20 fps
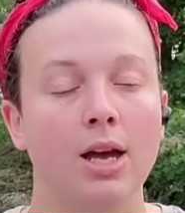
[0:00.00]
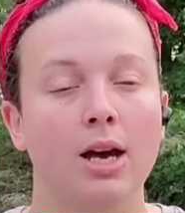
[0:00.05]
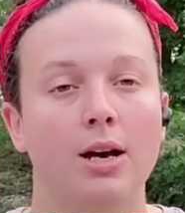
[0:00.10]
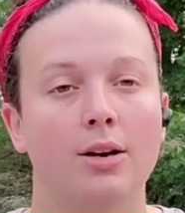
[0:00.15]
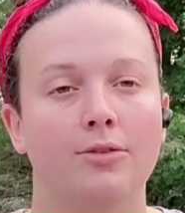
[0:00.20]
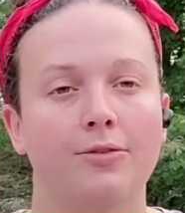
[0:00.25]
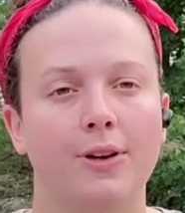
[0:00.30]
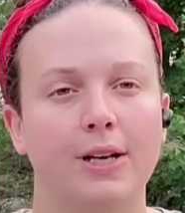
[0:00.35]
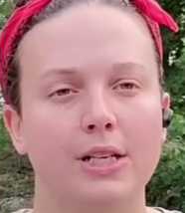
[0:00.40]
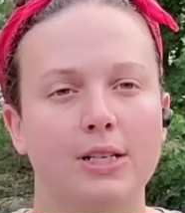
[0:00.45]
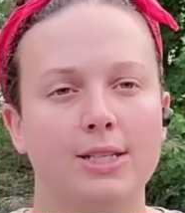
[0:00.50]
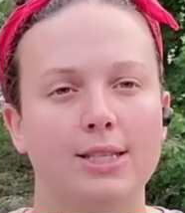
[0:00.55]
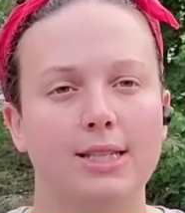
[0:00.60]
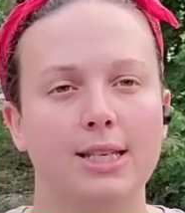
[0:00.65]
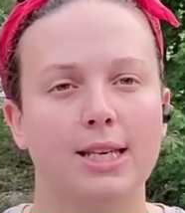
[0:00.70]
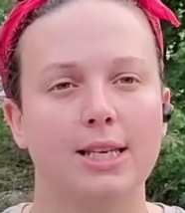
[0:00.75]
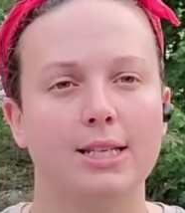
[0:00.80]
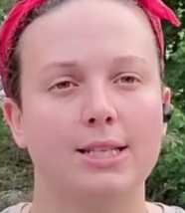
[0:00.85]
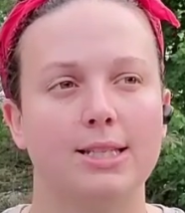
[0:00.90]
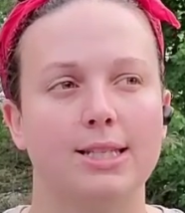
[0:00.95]
A
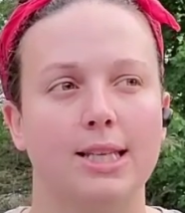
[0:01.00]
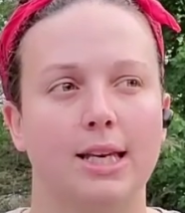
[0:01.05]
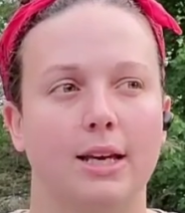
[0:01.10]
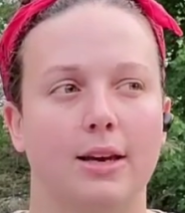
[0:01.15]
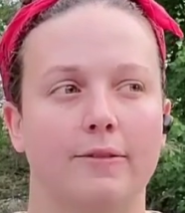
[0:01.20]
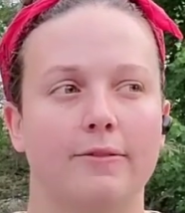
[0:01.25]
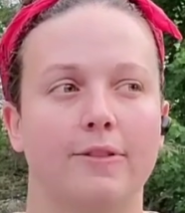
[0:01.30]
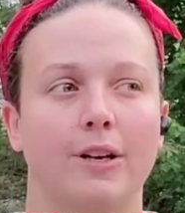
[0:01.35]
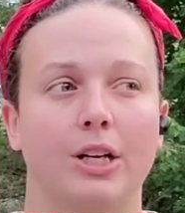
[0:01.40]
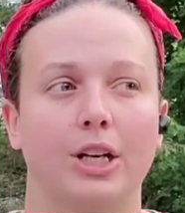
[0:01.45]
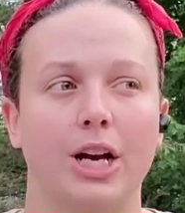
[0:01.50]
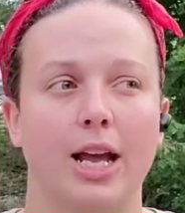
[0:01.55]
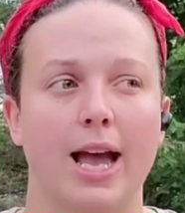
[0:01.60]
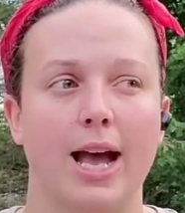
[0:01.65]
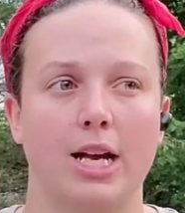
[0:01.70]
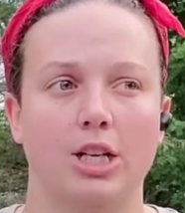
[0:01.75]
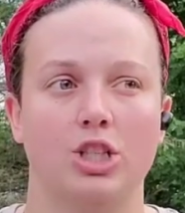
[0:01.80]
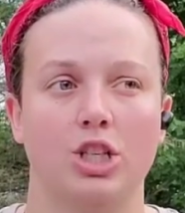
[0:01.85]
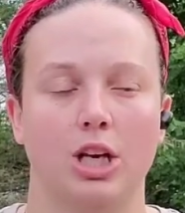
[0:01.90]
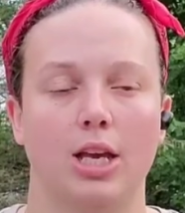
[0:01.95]
Pharisee is like a very
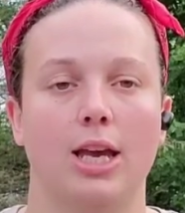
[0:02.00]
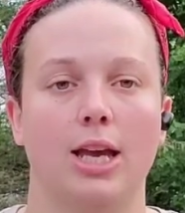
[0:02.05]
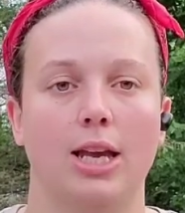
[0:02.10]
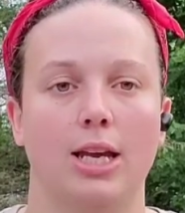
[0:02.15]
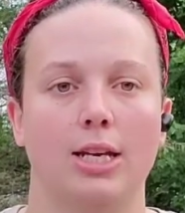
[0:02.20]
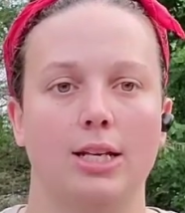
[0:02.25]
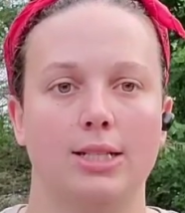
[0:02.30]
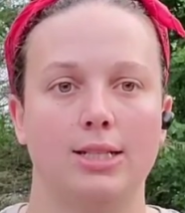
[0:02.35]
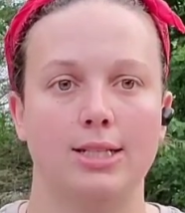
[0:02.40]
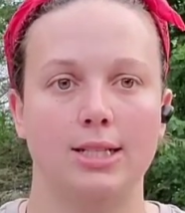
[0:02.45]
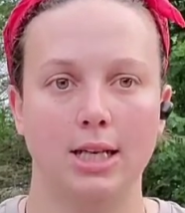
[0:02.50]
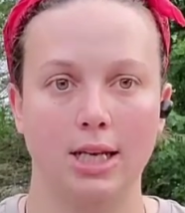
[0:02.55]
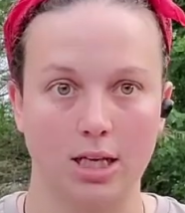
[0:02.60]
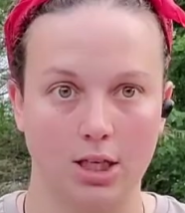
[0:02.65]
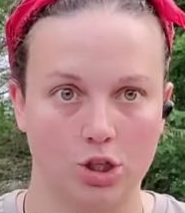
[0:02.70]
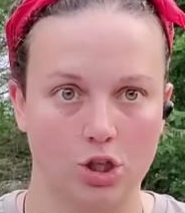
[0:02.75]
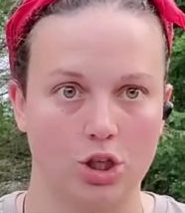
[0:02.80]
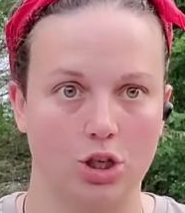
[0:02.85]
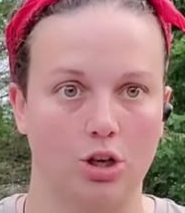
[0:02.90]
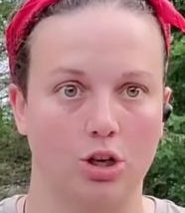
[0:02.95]
educated
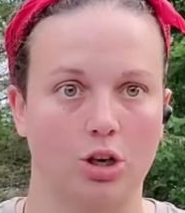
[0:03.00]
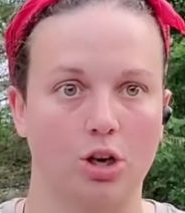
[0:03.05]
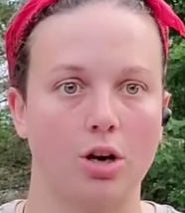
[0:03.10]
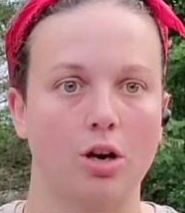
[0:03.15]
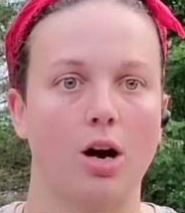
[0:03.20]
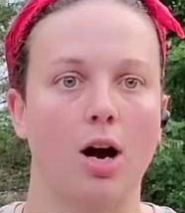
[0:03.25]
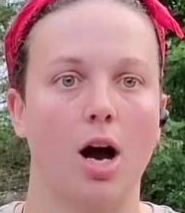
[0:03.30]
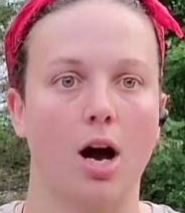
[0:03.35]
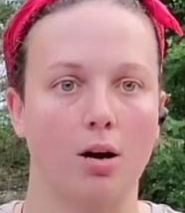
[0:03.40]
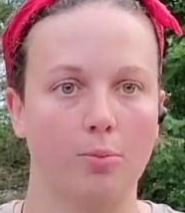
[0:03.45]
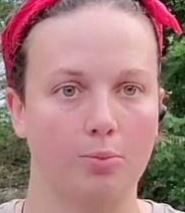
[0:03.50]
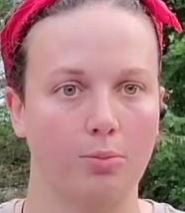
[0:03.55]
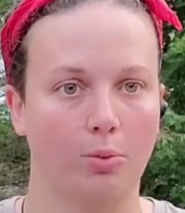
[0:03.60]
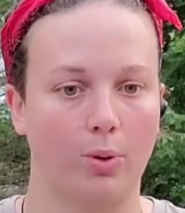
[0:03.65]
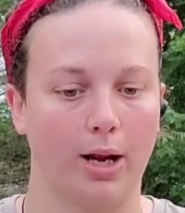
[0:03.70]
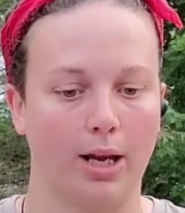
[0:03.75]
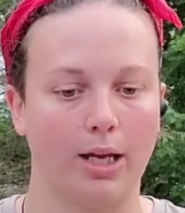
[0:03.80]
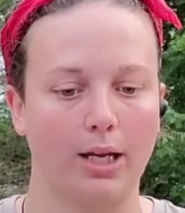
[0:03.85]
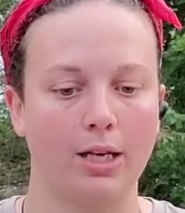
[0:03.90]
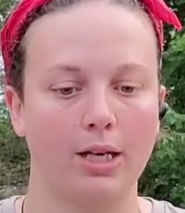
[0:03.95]
teacher,
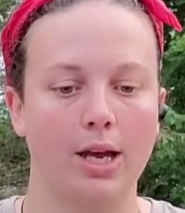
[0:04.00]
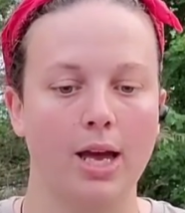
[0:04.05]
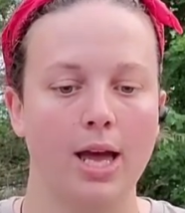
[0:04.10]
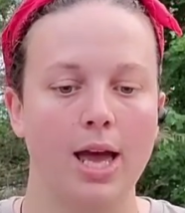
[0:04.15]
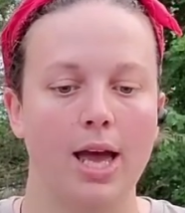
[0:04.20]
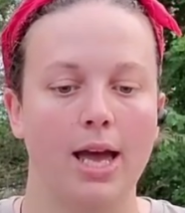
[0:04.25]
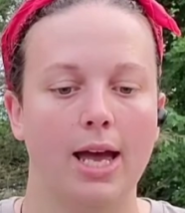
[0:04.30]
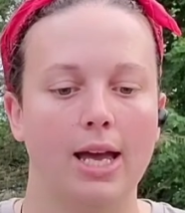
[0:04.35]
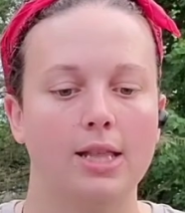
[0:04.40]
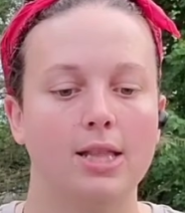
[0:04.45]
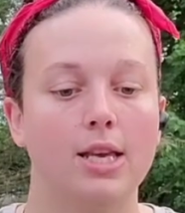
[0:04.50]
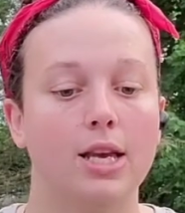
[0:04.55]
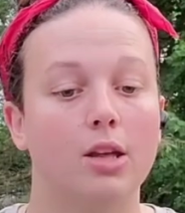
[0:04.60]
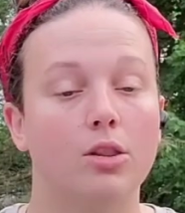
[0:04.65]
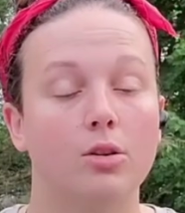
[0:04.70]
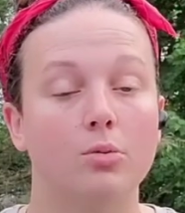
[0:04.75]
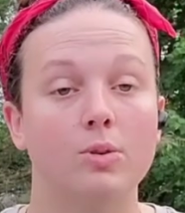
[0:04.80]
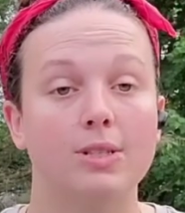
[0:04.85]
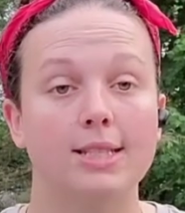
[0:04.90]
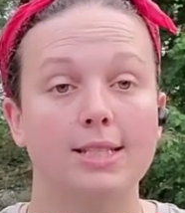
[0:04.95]
upright, and the
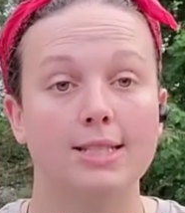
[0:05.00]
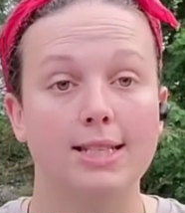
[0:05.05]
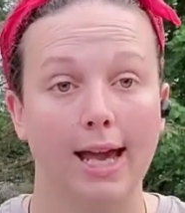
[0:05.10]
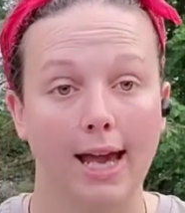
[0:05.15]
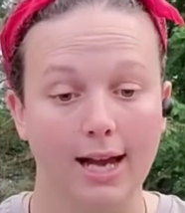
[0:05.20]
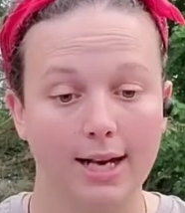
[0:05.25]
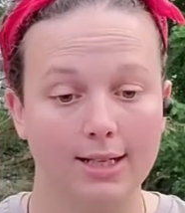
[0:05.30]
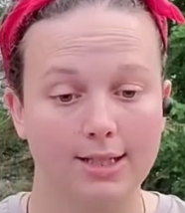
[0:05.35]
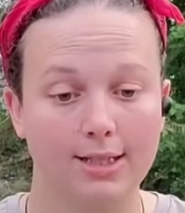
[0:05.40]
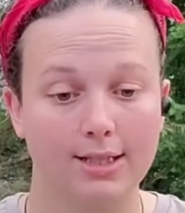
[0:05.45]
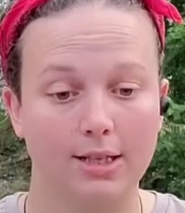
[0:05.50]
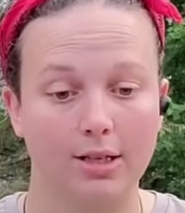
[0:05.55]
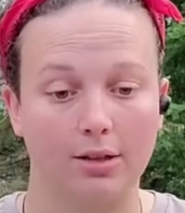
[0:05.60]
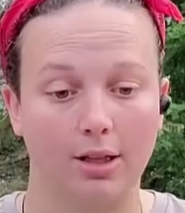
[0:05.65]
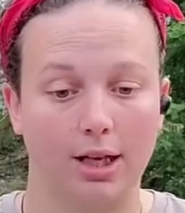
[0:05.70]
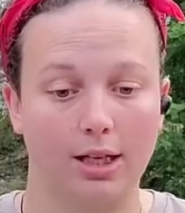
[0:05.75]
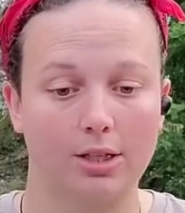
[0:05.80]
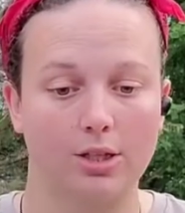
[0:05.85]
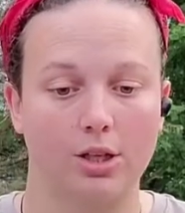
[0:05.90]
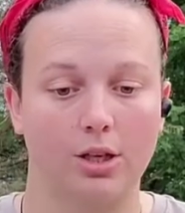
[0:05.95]
other was a tax
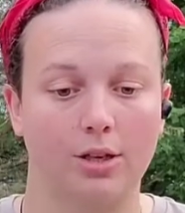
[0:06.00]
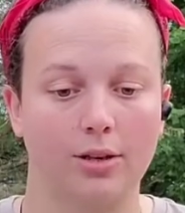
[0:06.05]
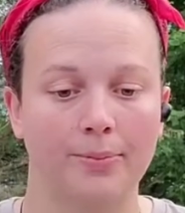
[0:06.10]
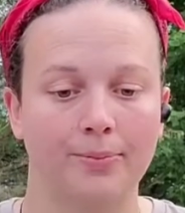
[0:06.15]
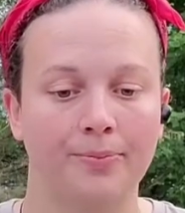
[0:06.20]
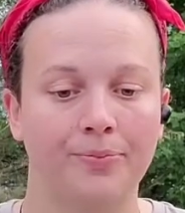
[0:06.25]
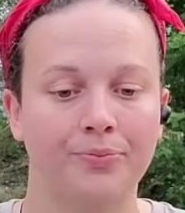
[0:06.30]
collector.